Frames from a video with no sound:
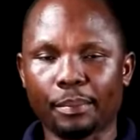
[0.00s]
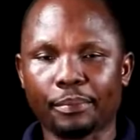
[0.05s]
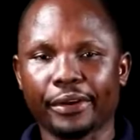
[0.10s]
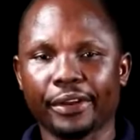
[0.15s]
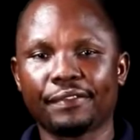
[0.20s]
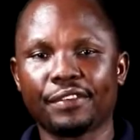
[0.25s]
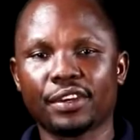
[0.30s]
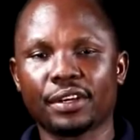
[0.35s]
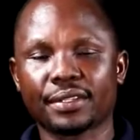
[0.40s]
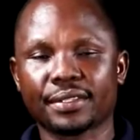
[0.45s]

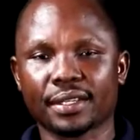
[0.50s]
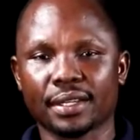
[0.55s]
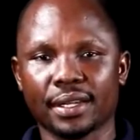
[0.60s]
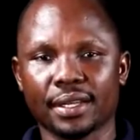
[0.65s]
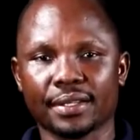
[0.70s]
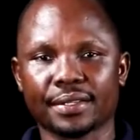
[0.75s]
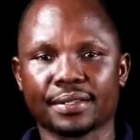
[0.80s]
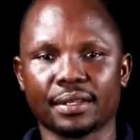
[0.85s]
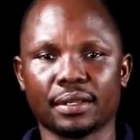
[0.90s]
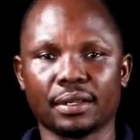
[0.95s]
Previous
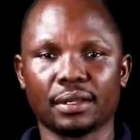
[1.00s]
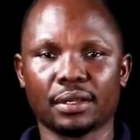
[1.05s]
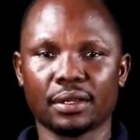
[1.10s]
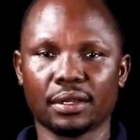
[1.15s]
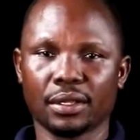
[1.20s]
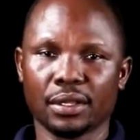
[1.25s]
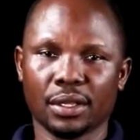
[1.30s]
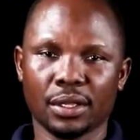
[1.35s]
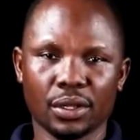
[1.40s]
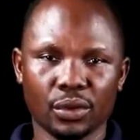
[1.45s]
lesson,
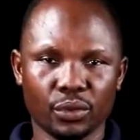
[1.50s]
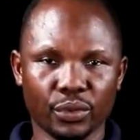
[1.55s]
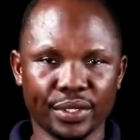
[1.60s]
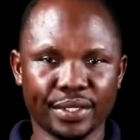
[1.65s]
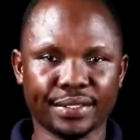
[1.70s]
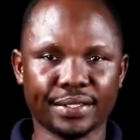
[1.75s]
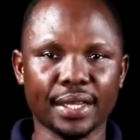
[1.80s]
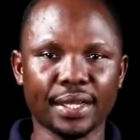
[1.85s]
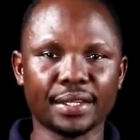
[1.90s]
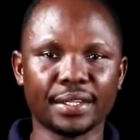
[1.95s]
we
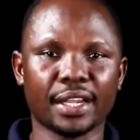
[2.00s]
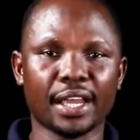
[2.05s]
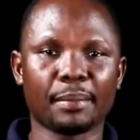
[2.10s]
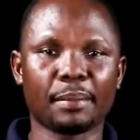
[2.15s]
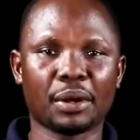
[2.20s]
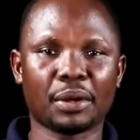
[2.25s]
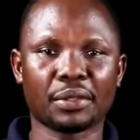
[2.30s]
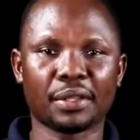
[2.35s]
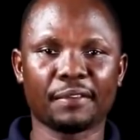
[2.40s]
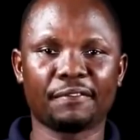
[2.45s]
studied
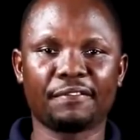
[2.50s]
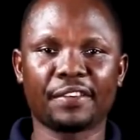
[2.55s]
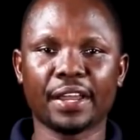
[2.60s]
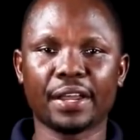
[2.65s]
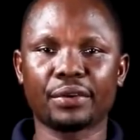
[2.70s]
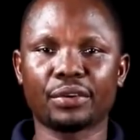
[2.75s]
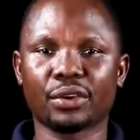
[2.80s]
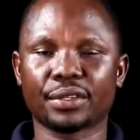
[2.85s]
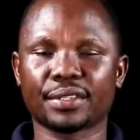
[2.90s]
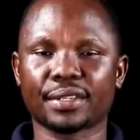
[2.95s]
about the
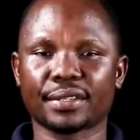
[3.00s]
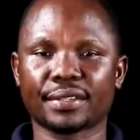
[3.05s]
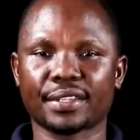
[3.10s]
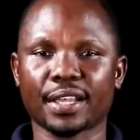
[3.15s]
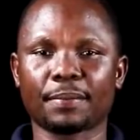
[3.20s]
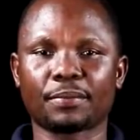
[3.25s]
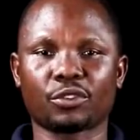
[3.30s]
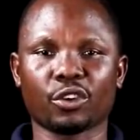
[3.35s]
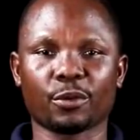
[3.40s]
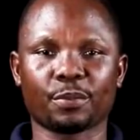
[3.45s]
various
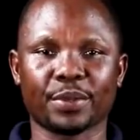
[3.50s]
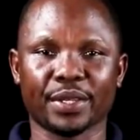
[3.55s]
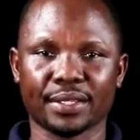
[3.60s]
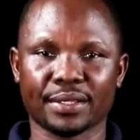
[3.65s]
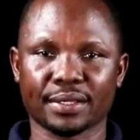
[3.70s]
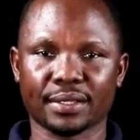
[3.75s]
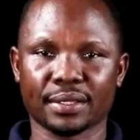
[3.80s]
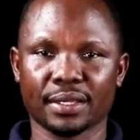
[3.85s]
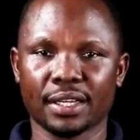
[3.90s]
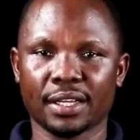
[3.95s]

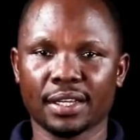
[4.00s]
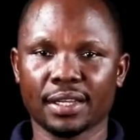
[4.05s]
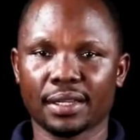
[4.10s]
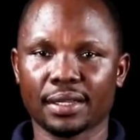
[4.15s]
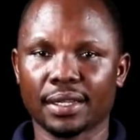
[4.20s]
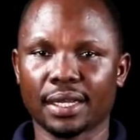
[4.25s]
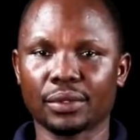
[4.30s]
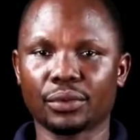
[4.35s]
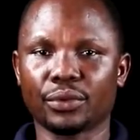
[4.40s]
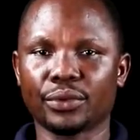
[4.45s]
subtopics
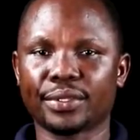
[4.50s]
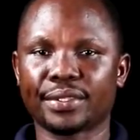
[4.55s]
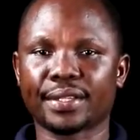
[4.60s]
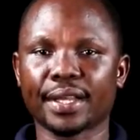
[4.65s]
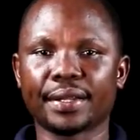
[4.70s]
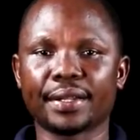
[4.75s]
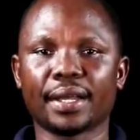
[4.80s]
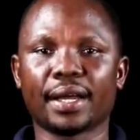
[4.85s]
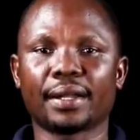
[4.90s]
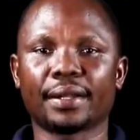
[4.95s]
that we'll
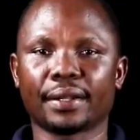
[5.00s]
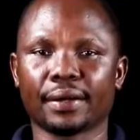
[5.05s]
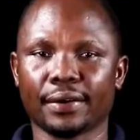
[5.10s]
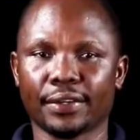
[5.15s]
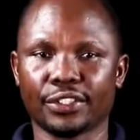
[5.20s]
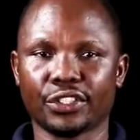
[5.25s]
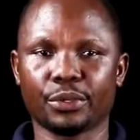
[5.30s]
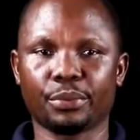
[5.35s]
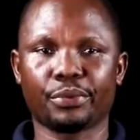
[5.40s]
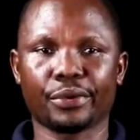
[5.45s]
study under
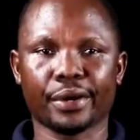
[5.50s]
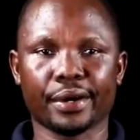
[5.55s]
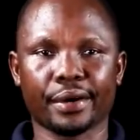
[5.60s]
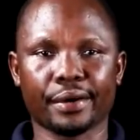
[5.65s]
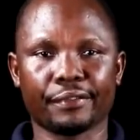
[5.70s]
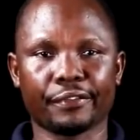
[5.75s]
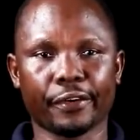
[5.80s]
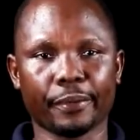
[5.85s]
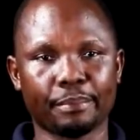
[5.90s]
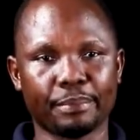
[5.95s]

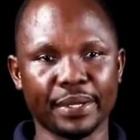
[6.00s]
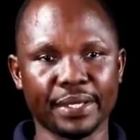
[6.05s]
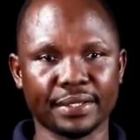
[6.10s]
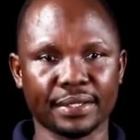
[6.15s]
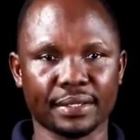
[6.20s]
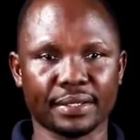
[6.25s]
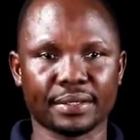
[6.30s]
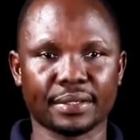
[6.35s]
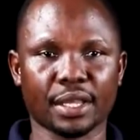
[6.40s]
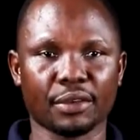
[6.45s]
algebra for
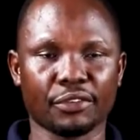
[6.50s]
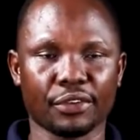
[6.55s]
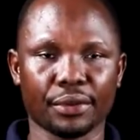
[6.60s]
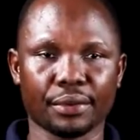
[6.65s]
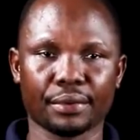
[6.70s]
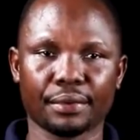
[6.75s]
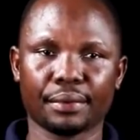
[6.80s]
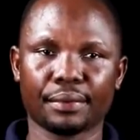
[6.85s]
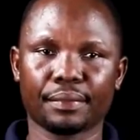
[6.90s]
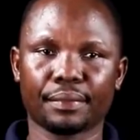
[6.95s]
basic
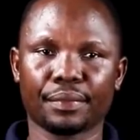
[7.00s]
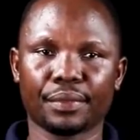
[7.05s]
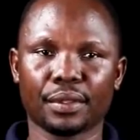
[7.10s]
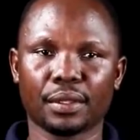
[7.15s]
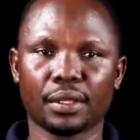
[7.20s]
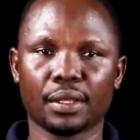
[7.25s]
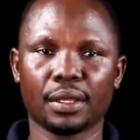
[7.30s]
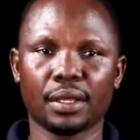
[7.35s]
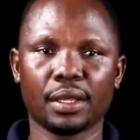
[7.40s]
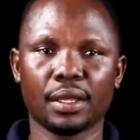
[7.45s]
7.
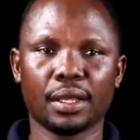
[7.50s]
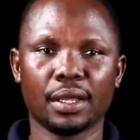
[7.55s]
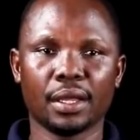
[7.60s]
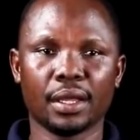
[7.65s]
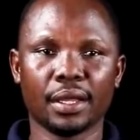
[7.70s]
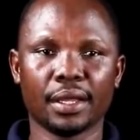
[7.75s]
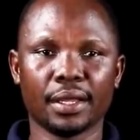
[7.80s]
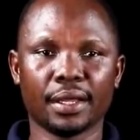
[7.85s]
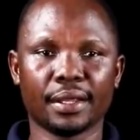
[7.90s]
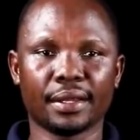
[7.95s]

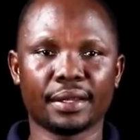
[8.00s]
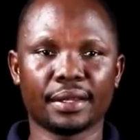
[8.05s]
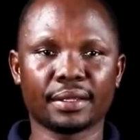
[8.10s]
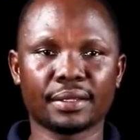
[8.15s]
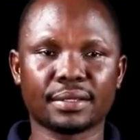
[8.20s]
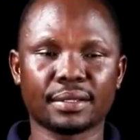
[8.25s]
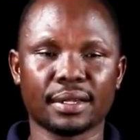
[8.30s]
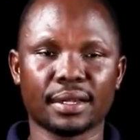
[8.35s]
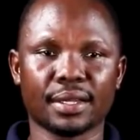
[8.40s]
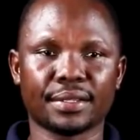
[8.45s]
In this
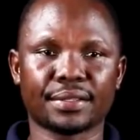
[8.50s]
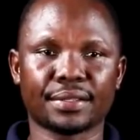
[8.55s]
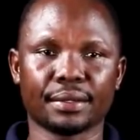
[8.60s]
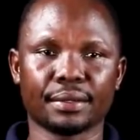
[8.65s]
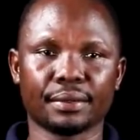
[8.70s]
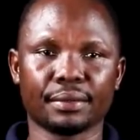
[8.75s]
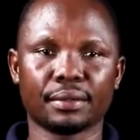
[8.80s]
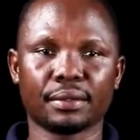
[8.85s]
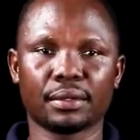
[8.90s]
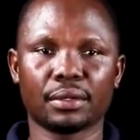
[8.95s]

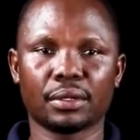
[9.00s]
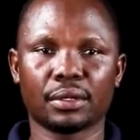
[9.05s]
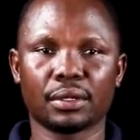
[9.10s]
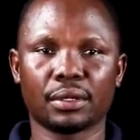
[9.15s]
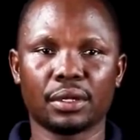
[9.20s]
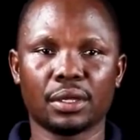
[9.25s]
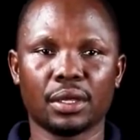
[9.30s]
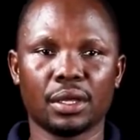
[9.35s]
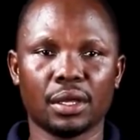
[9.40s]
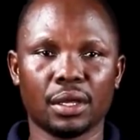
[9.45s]
lesson,
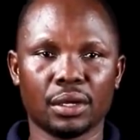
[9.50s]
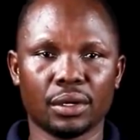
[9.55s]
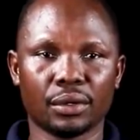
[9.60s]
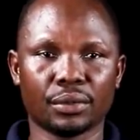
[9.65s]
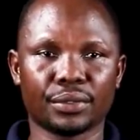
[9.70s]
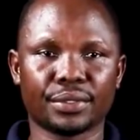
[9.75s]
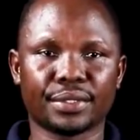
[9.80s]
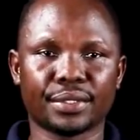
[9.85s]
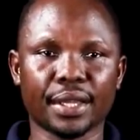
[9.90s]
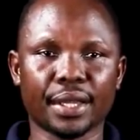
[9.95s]
we'll
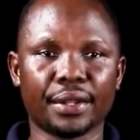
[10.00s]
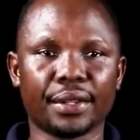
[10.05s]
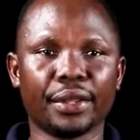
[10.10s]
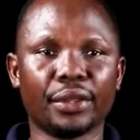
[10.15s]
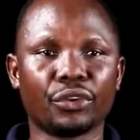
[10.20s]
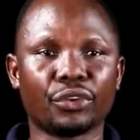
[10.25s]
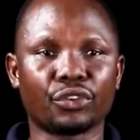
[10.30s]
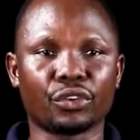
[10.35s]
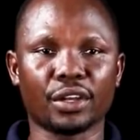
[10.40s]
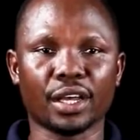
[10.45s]
study
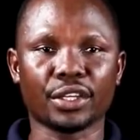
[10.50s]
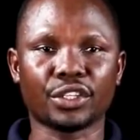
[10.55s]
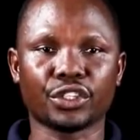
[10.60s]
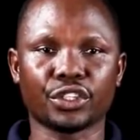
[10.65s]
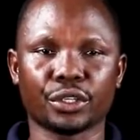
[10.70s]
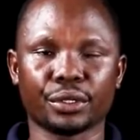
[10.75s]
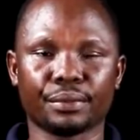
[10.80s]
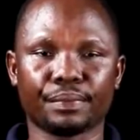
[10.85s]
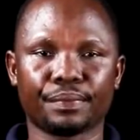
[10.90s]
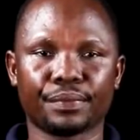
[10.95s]

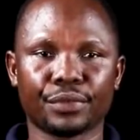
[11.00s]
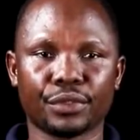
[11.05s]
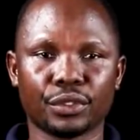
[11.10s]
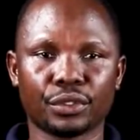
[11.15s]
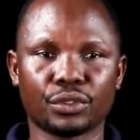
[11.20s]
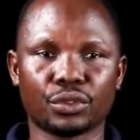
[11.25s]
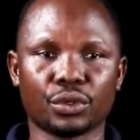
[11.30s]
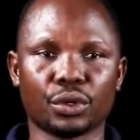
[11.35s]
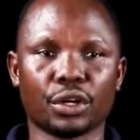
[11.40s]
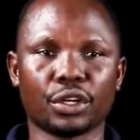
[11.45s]
introduction
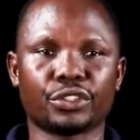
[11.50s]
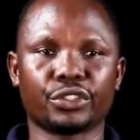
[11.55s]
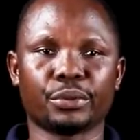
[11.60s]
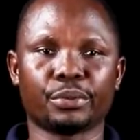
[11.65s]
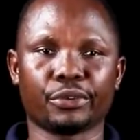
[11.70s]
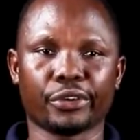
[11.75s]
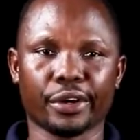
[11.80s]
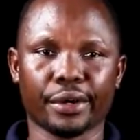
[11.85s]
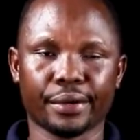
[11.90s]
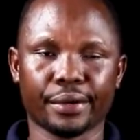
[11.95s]
to algebra.